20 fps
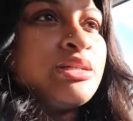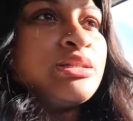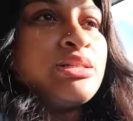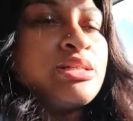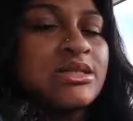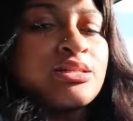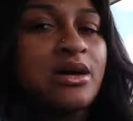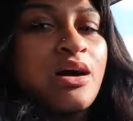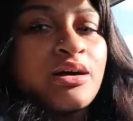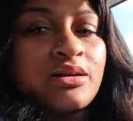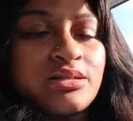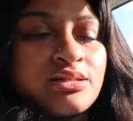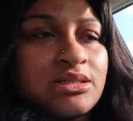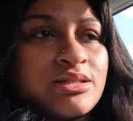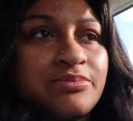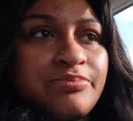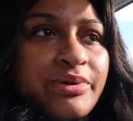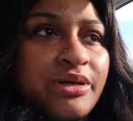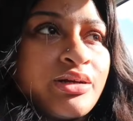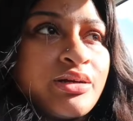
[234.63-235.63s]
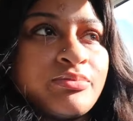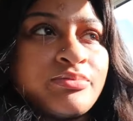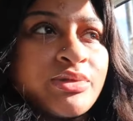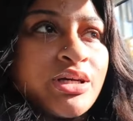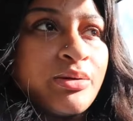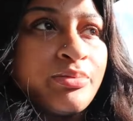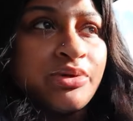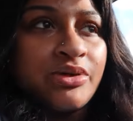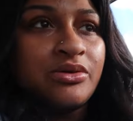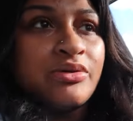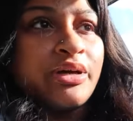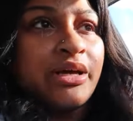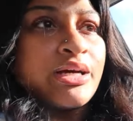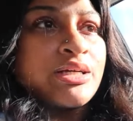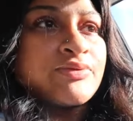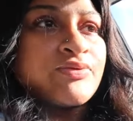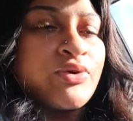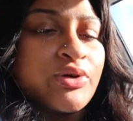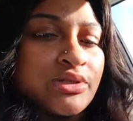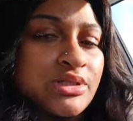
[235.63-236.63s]
This car, this BMW
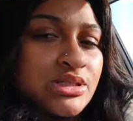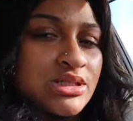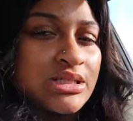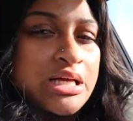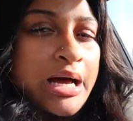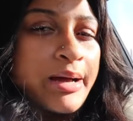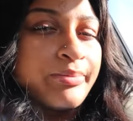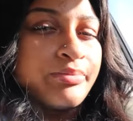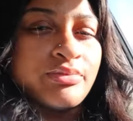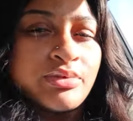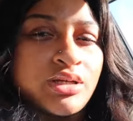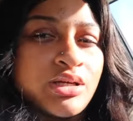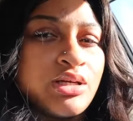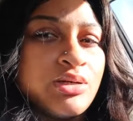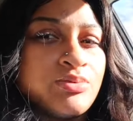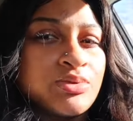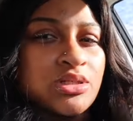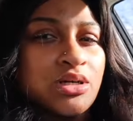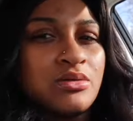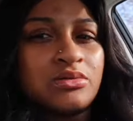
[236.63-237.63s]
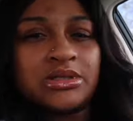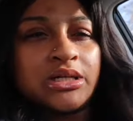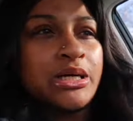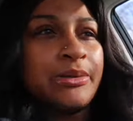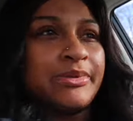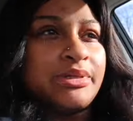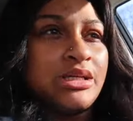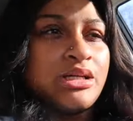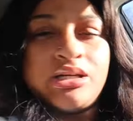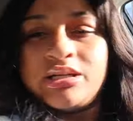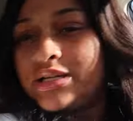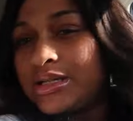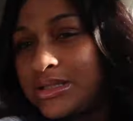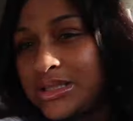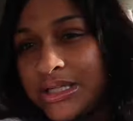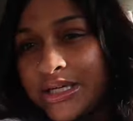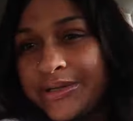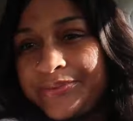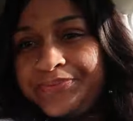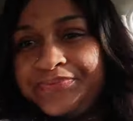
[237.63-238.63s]
X4 just stopped and he was gonna turn, but then he didn't
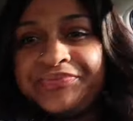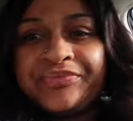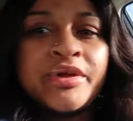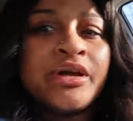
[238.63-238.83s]
turn.